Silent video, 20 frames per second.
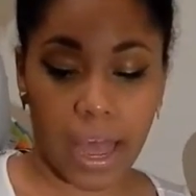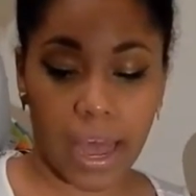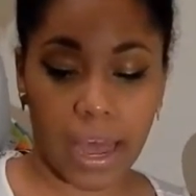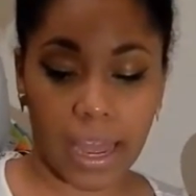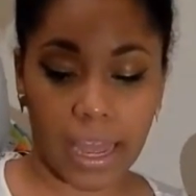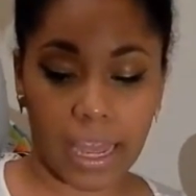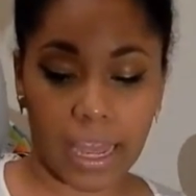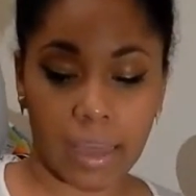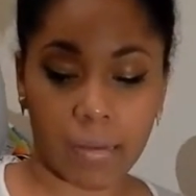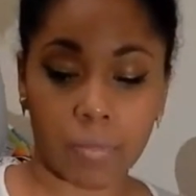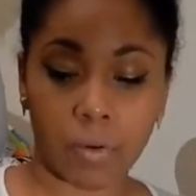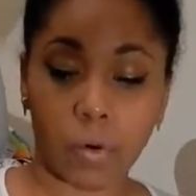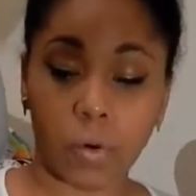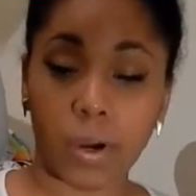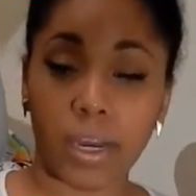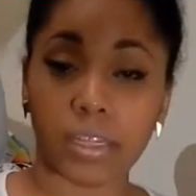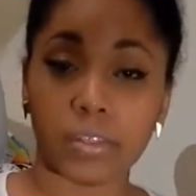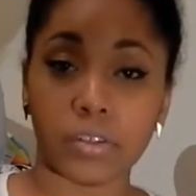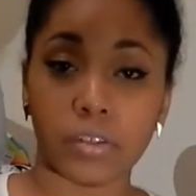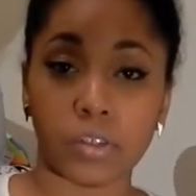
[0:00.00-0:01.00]
I am
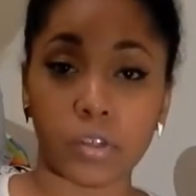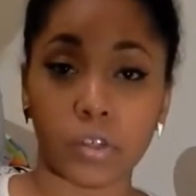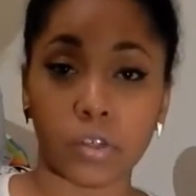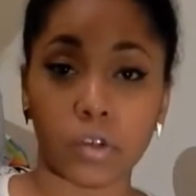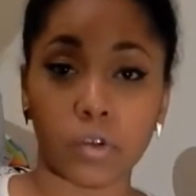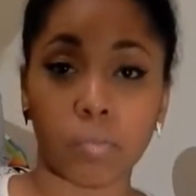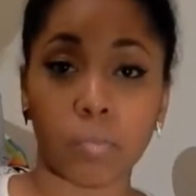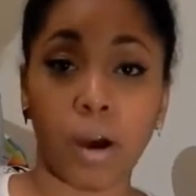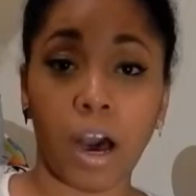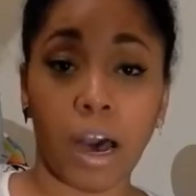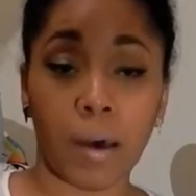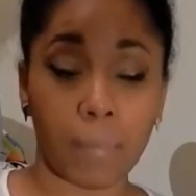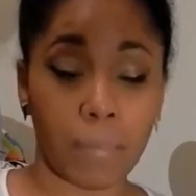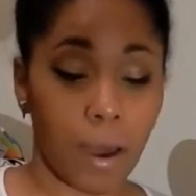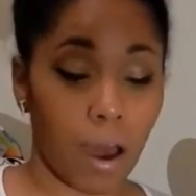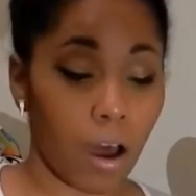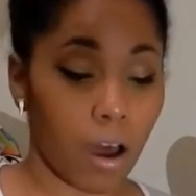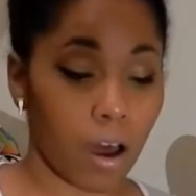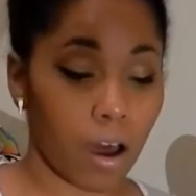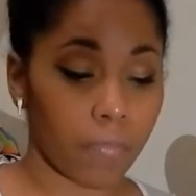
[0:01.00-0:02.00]
going to
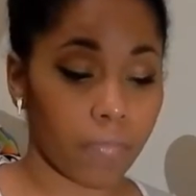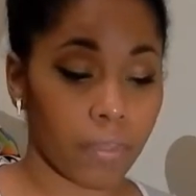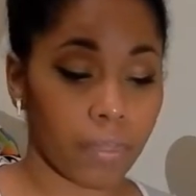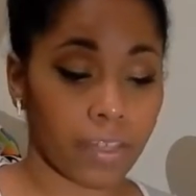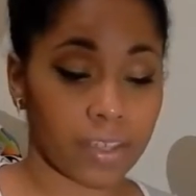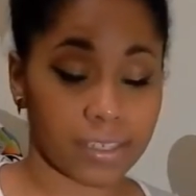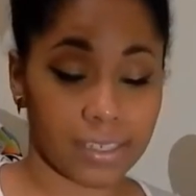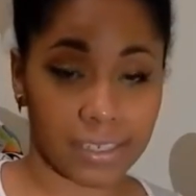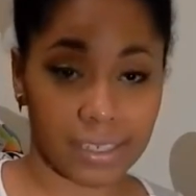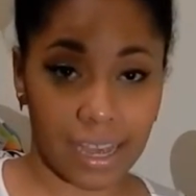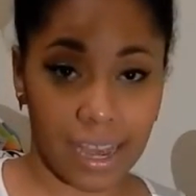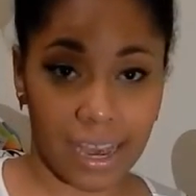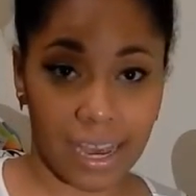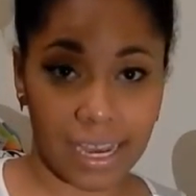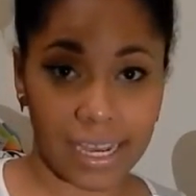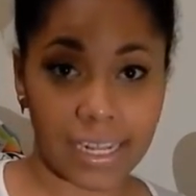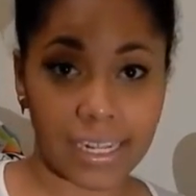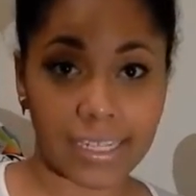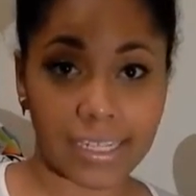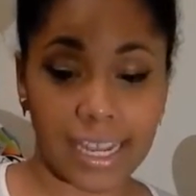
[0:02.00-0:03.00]
pop off the
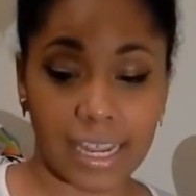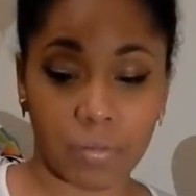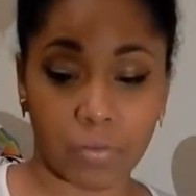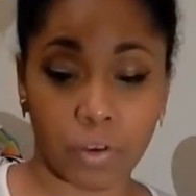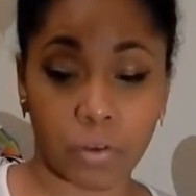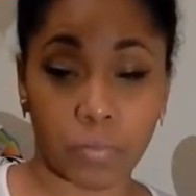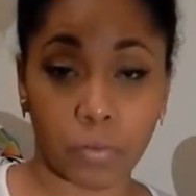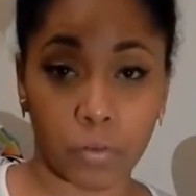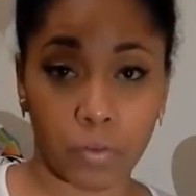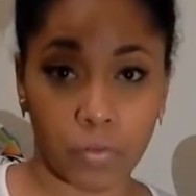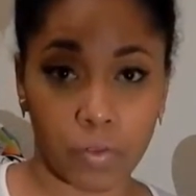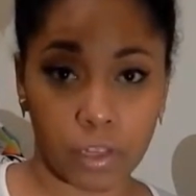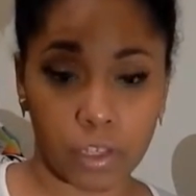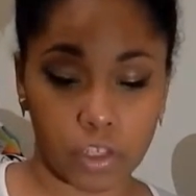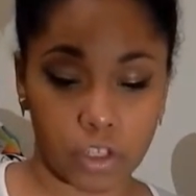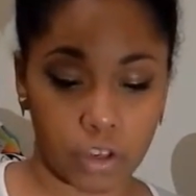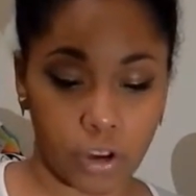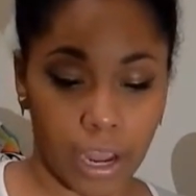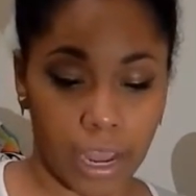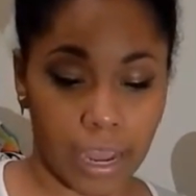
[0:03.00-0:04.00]
sides and remove the
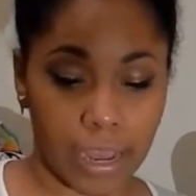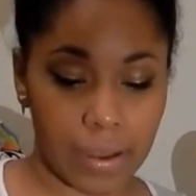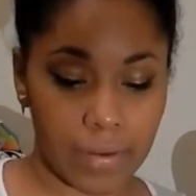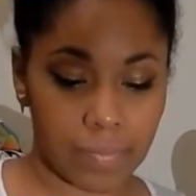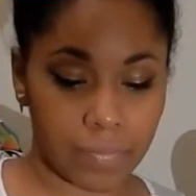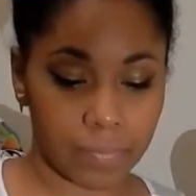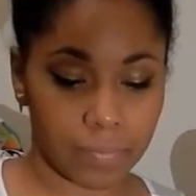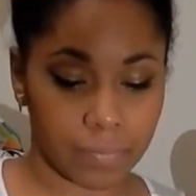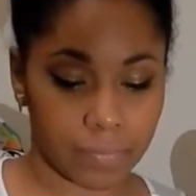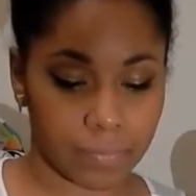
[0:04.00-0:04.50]
tray.